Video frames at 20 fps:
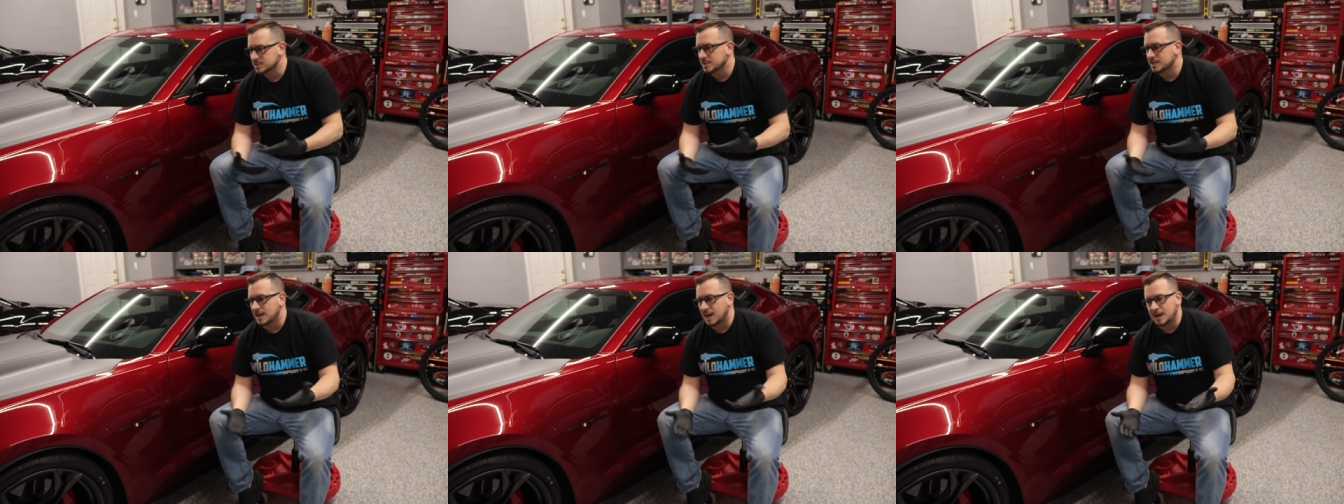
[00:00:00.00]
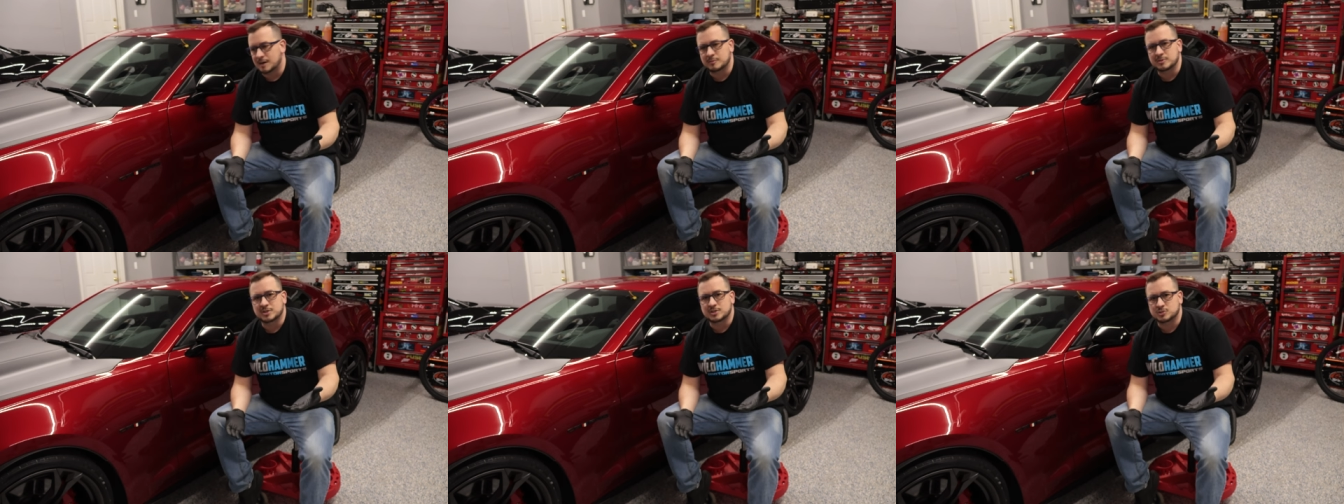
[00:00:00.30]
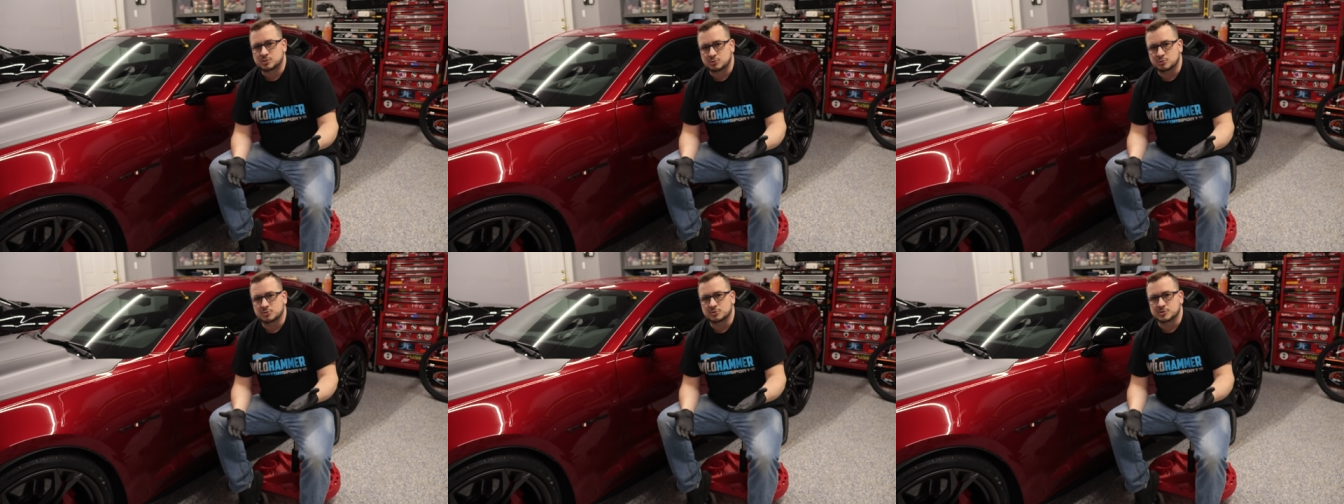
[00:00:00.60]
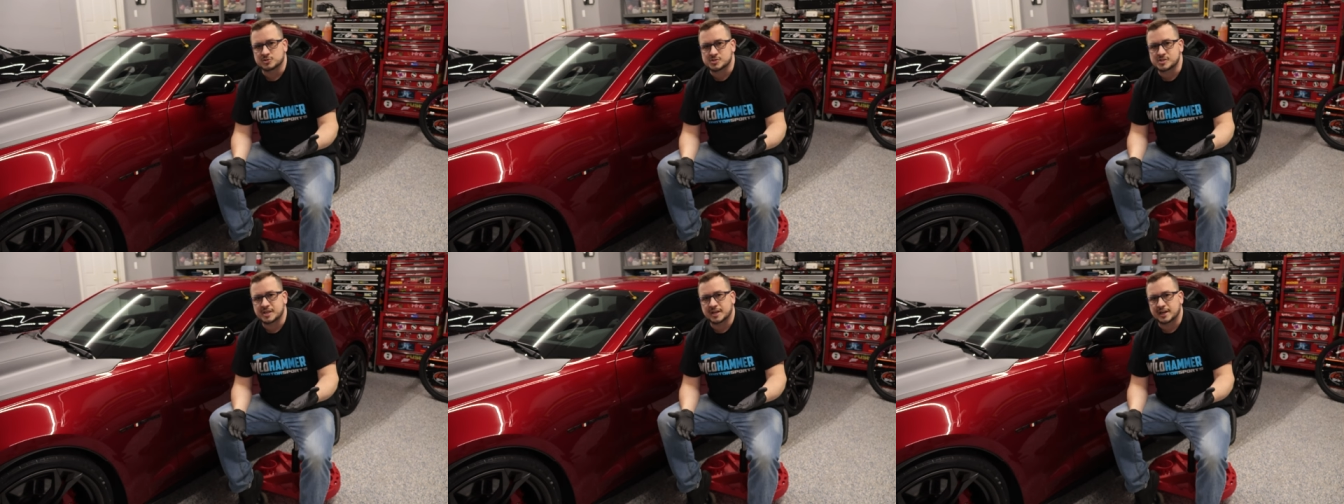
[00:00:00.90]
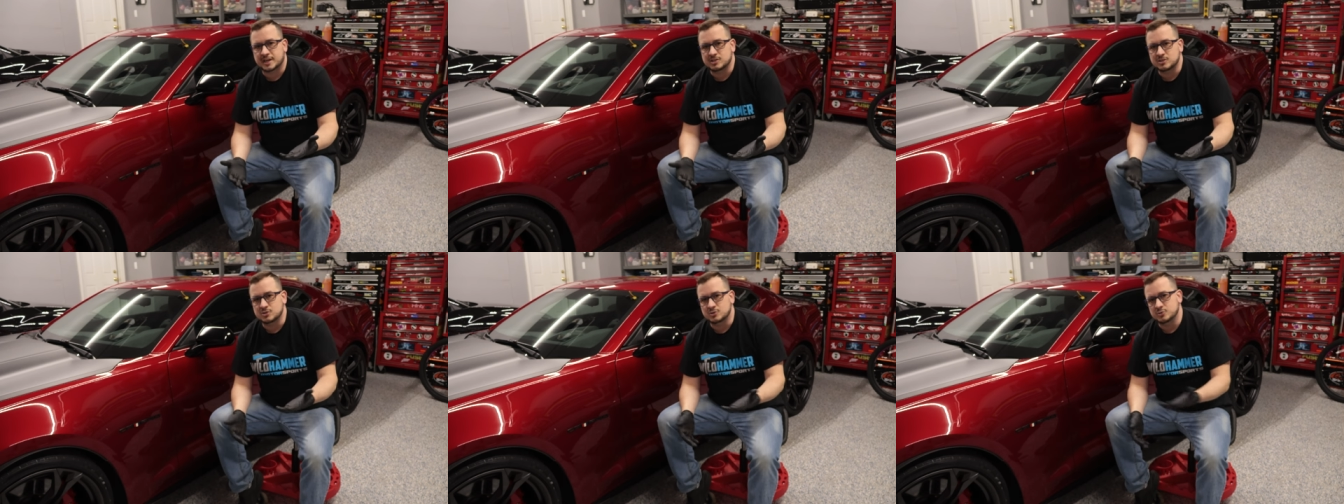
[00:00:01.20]
common tools
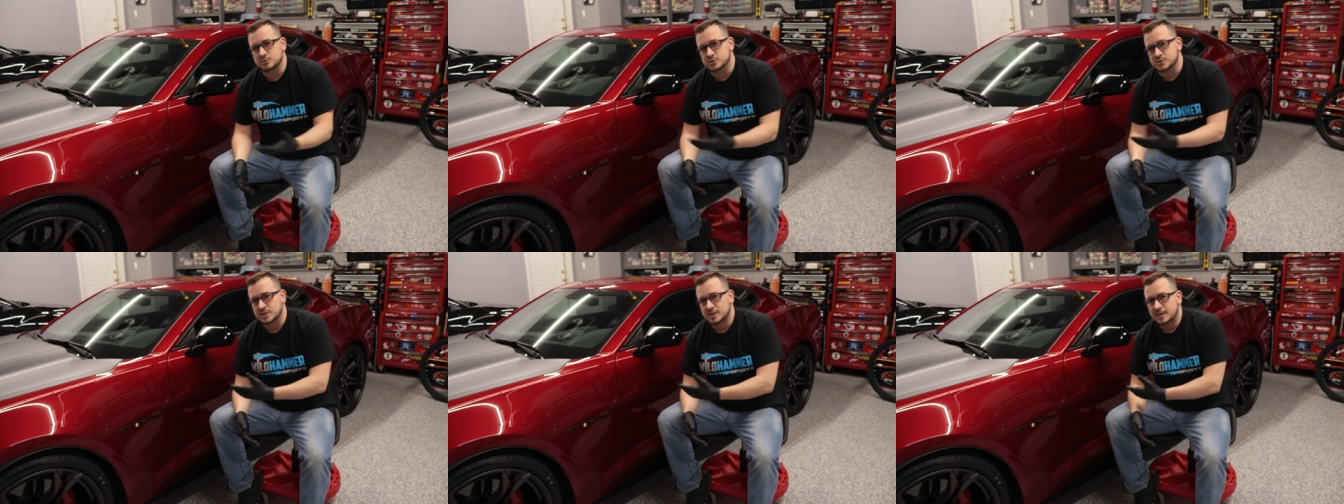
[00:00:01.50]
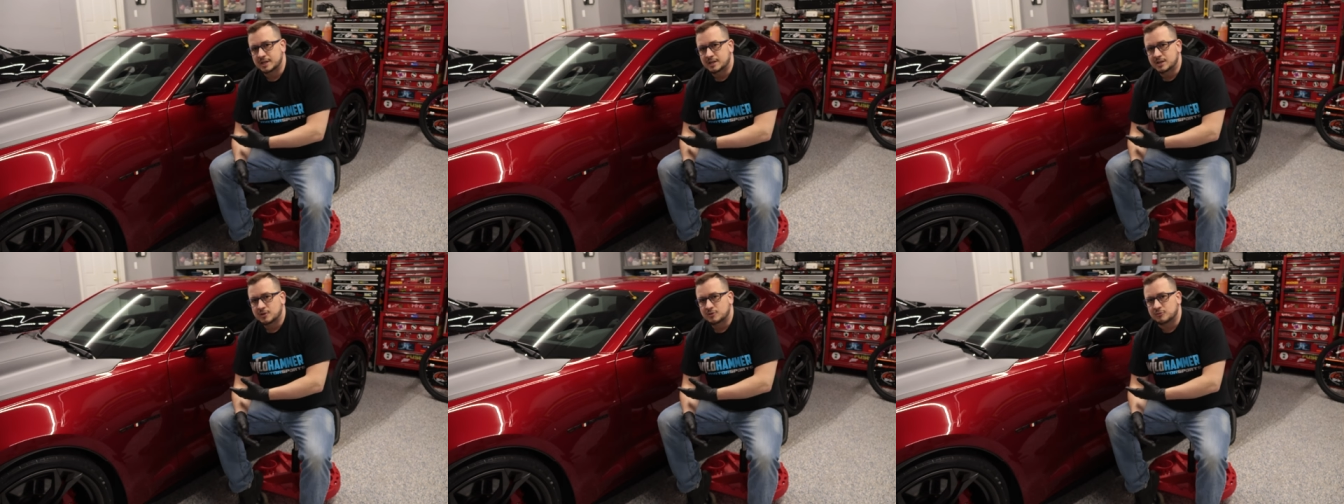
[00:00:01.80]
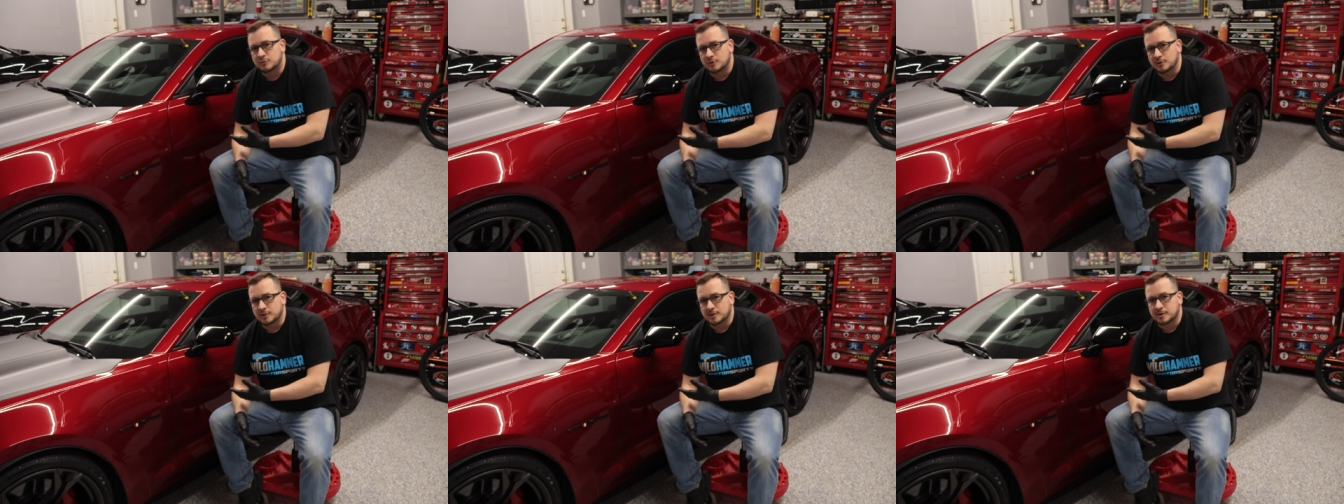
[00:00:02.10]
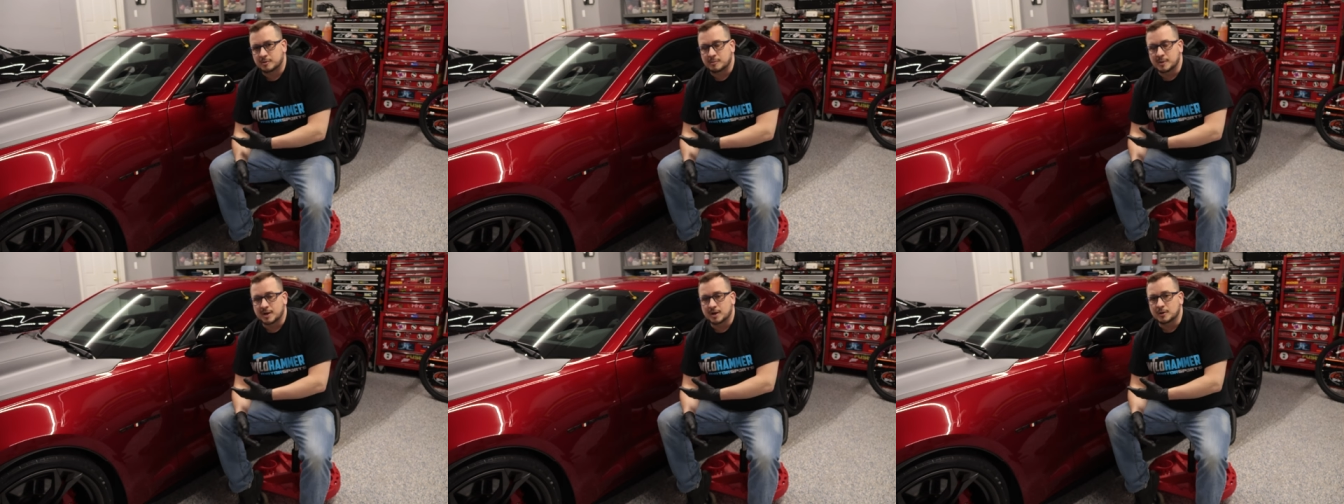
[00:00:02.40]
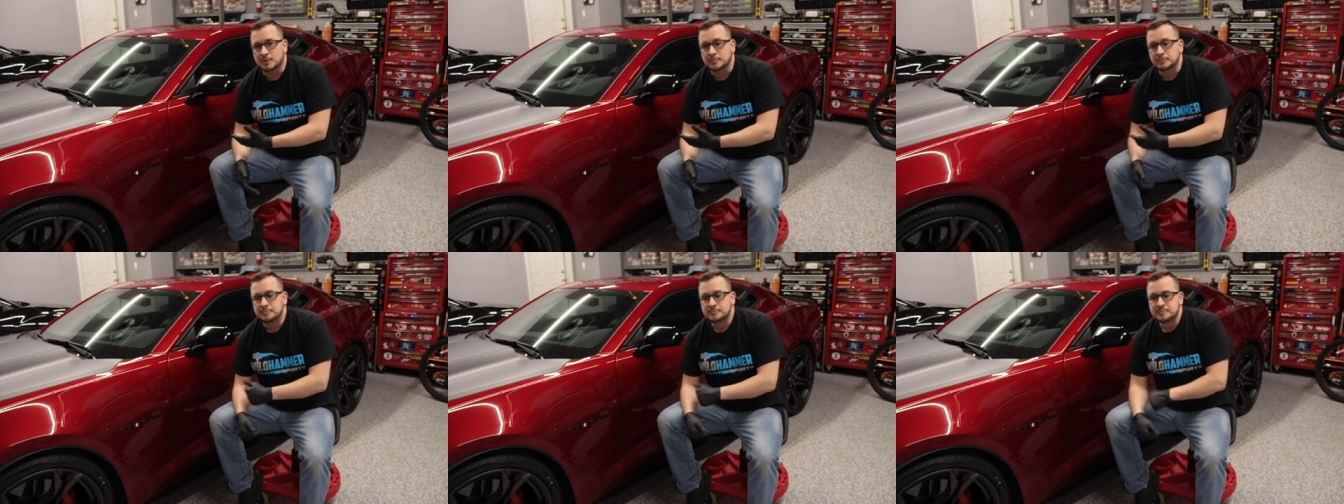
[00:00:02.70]
that I use for the
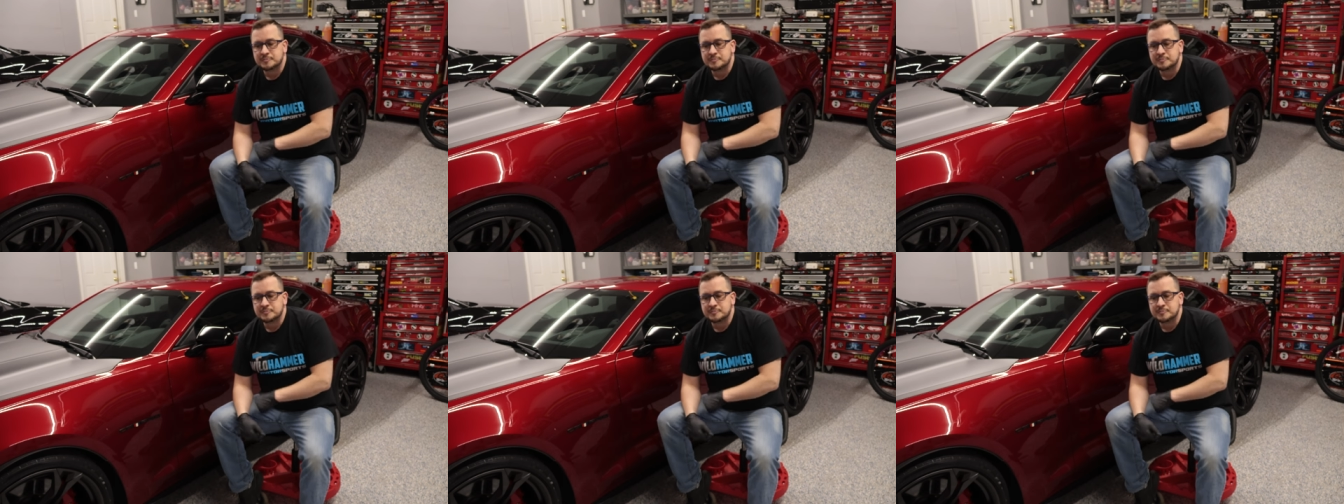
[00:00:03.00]
Camaro.